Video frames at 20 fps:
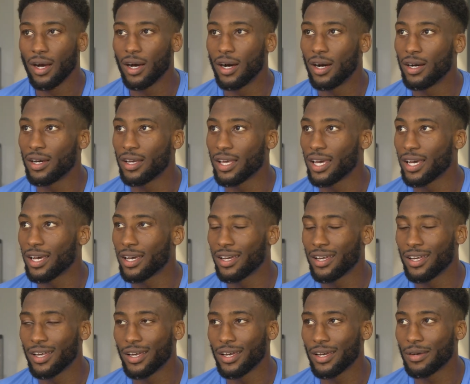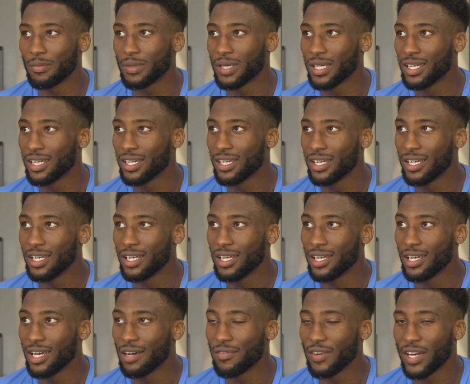Oh
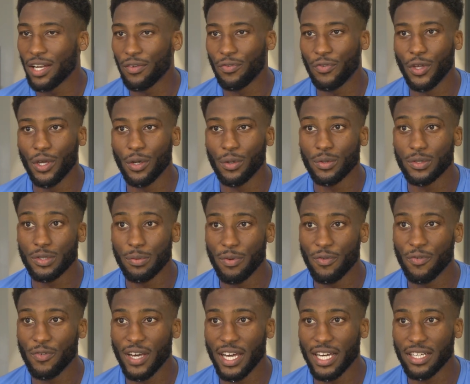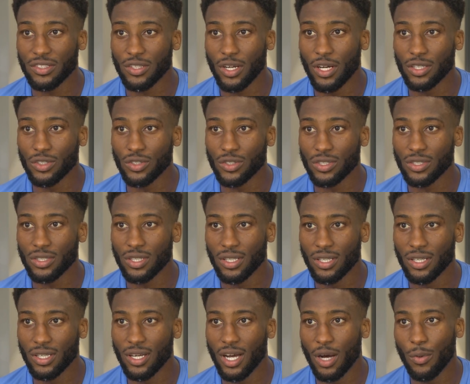yeah, I've had a few to be fair, so
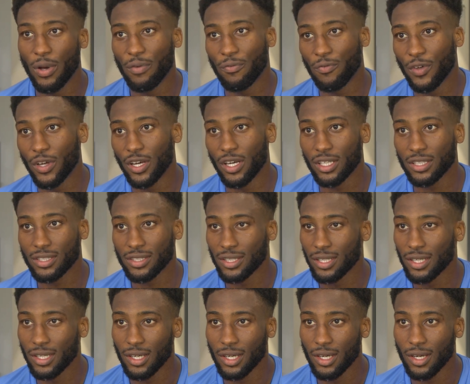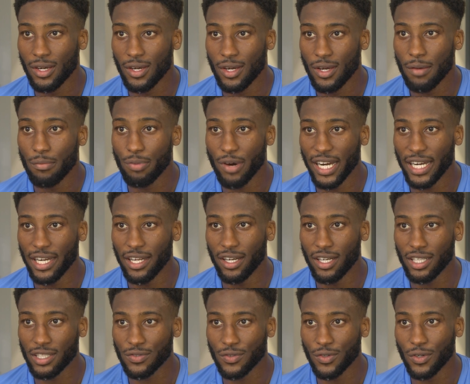I went first, break the
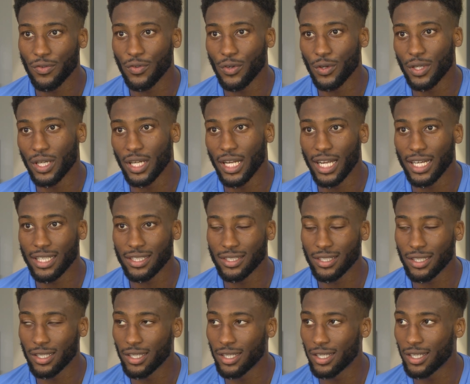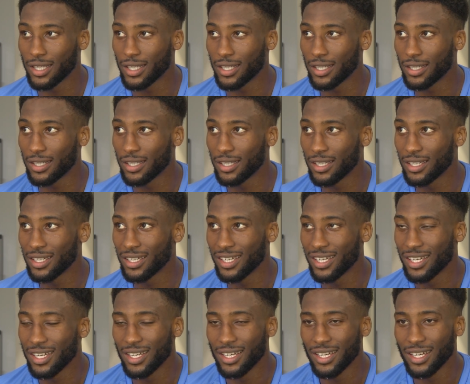ice for a few of the lads, and
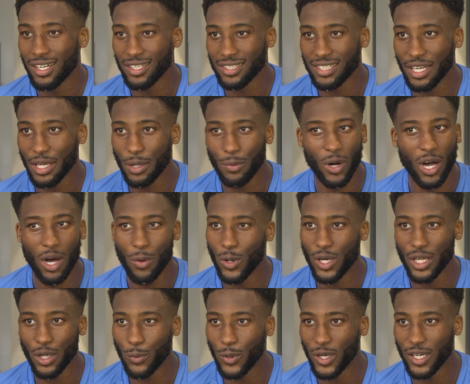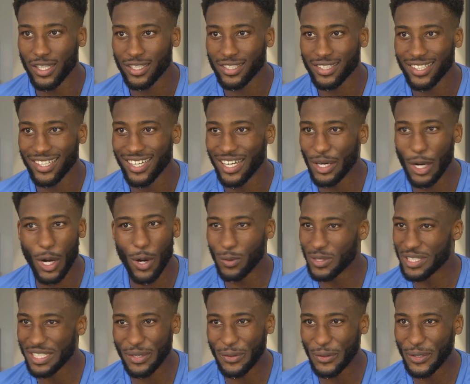I'll tell you what, I weren't the worst. I know I
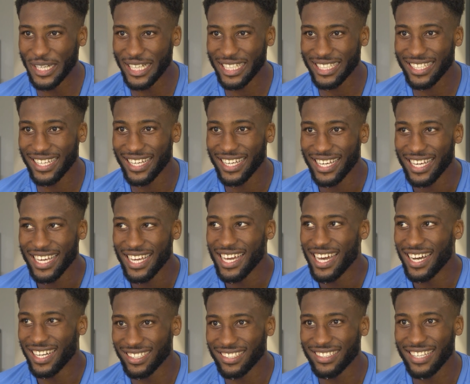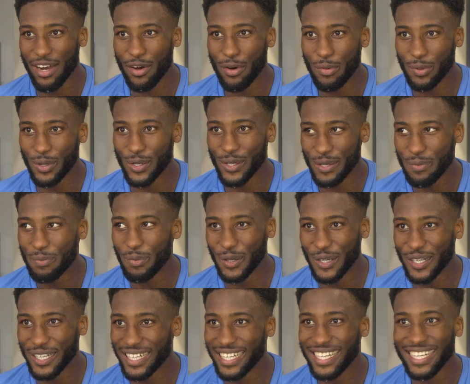wasn't the worst, I was terrible,
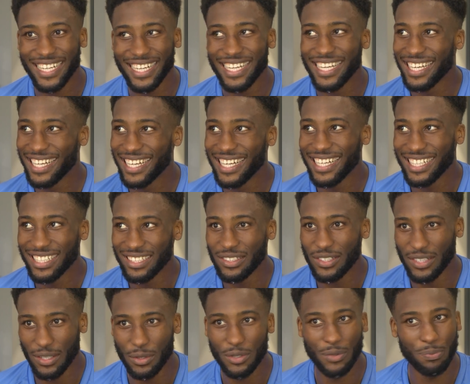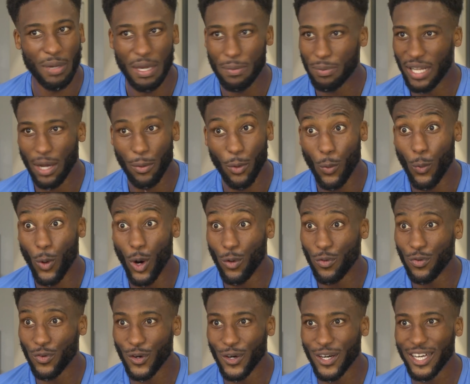but there was people that were
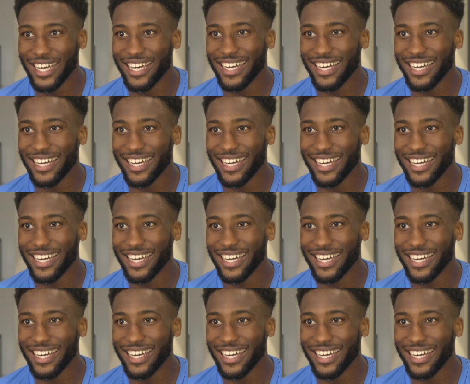woeful.